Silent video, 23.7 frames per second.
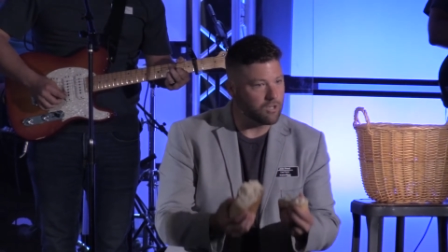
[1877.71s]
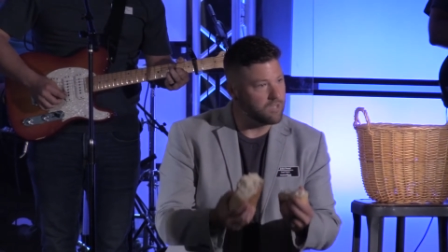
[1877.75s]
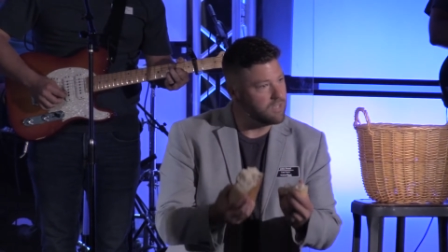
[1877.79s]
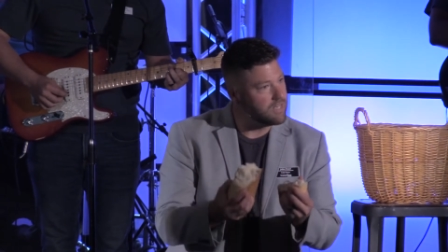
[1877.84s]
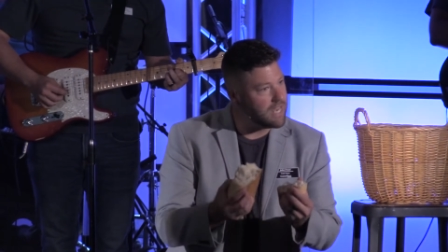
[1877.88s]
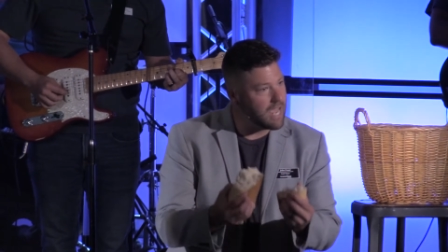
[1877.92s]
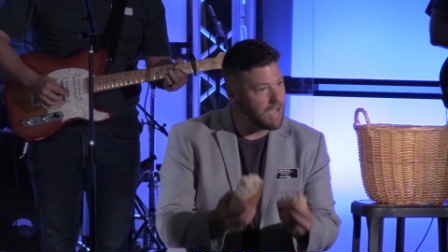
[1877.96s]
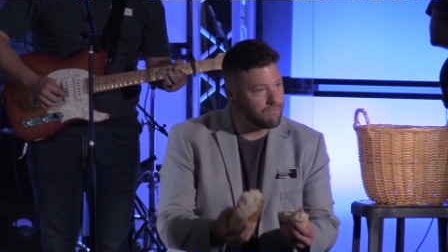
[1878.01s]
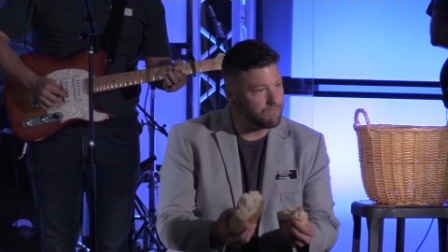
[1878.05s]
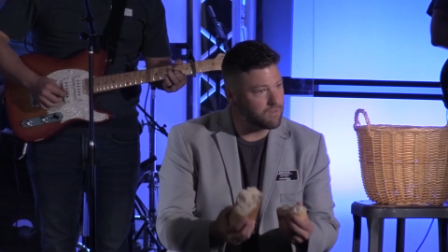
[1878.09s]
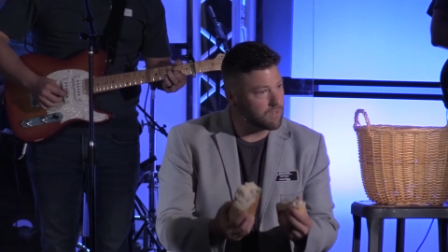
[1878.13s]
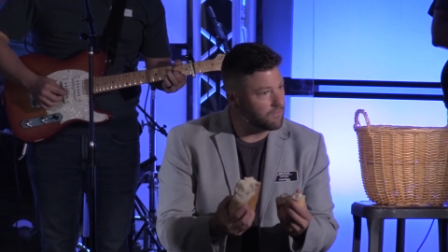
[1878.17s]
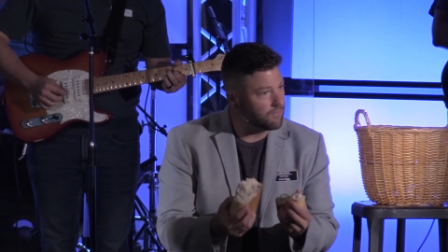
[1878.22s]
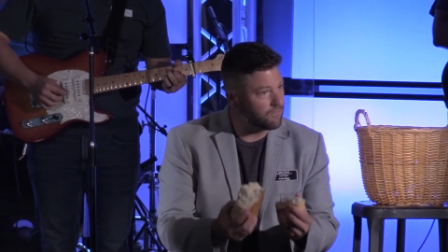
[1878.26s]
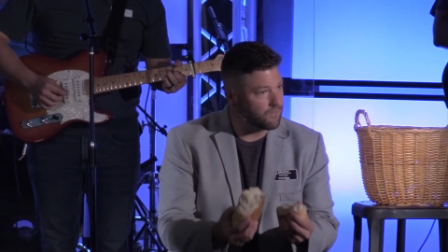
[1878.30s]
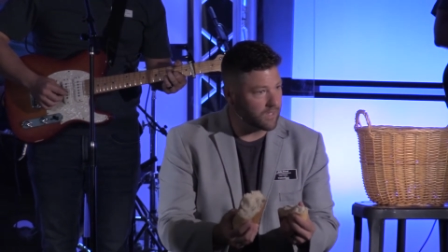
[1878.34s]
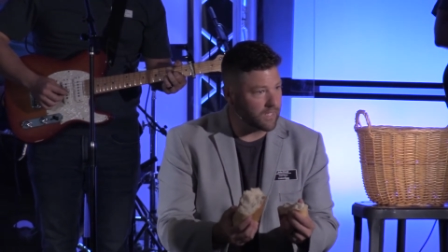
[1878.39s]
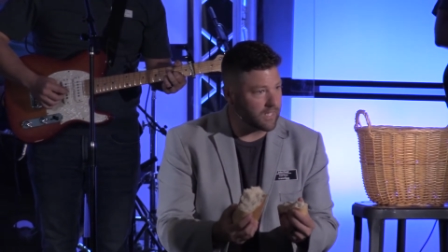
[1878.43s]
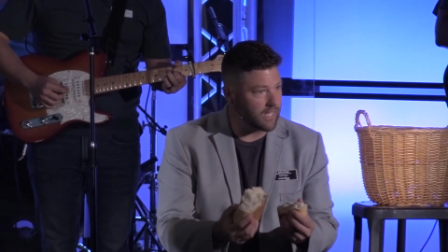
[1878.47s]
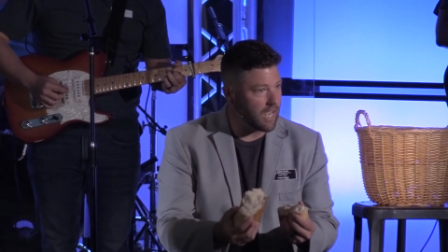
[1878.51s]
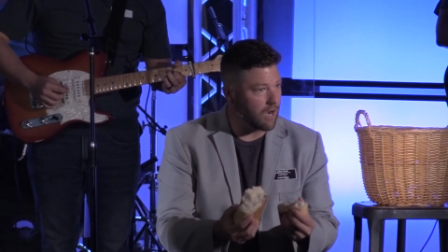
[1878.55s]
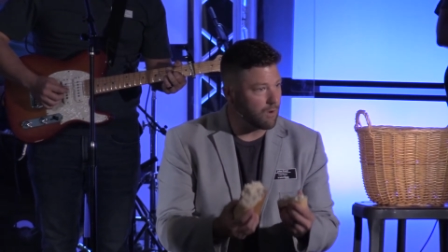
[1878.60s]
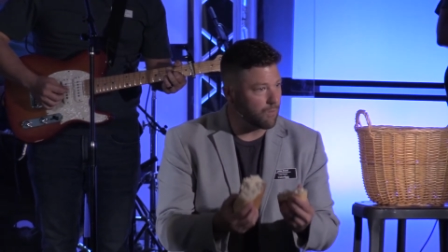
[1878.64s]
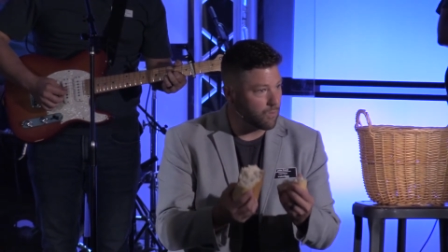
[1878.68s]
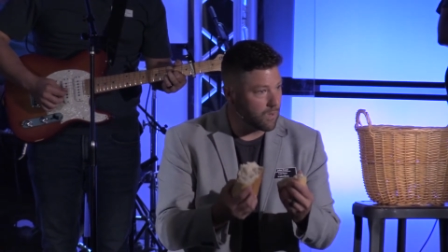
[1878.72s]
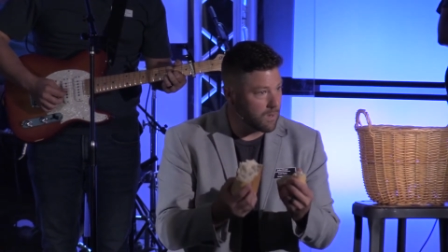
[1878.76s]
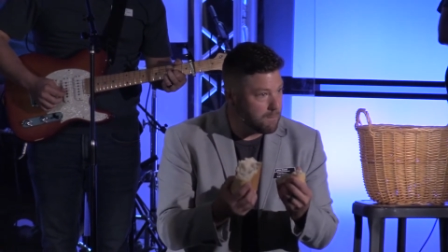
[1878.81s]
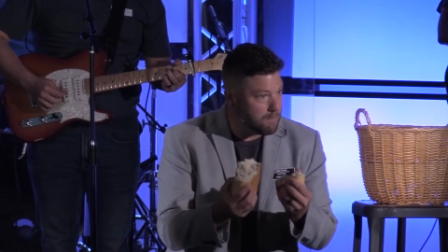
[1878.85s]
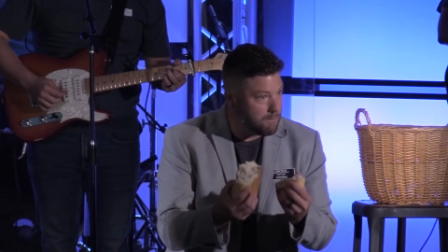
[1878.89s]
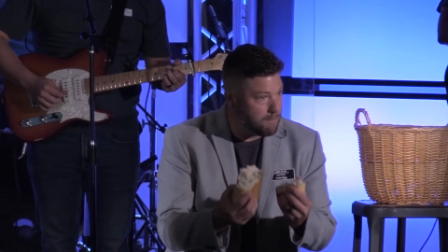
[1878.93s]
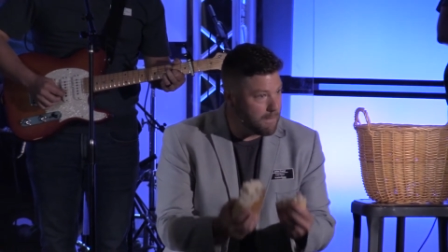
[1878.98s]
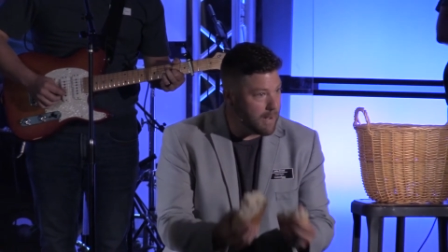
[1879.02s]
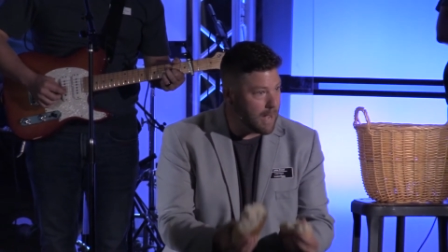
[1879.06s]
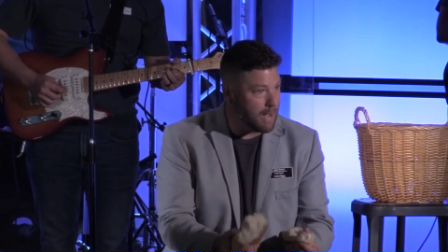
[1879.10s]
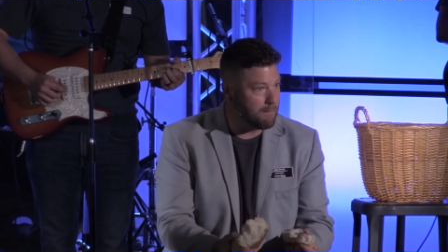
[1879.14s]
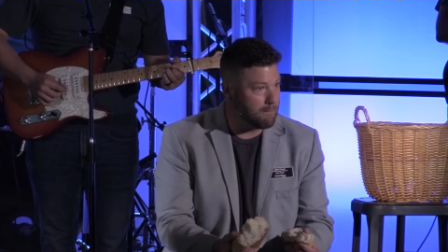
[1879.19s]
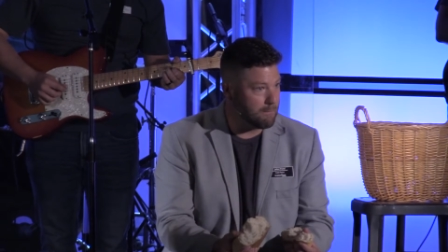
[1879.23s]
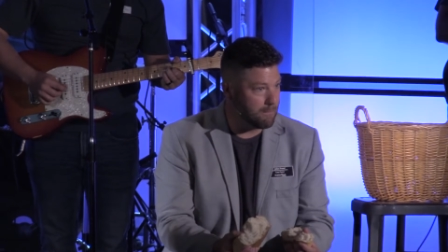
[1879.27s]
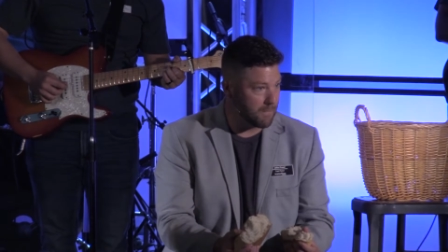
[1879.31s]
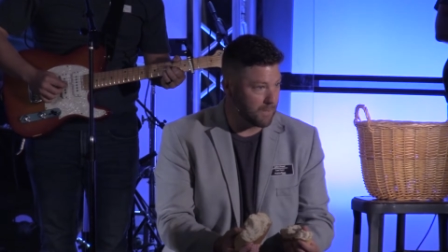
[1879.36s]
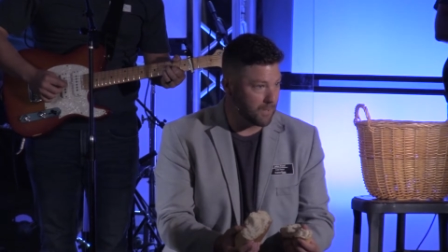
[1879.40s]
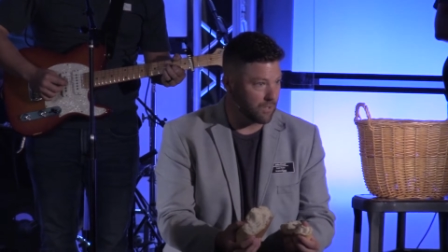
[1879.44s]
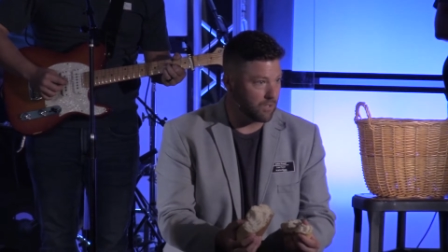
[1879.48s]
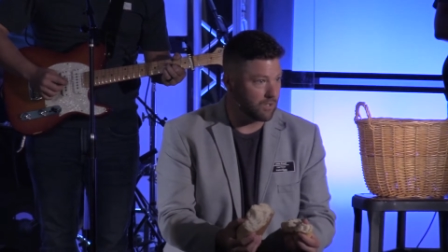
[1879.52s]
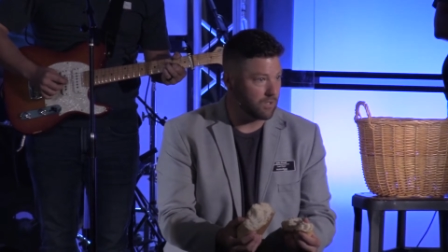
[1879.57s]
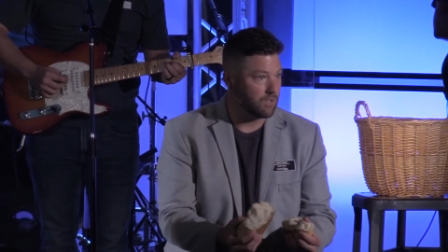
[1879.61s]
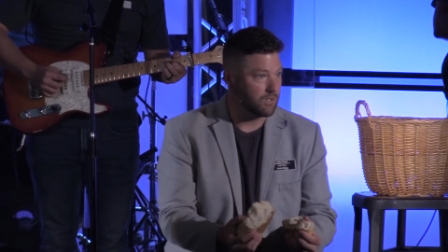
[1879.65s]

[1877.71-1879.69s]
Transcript: never forget, remember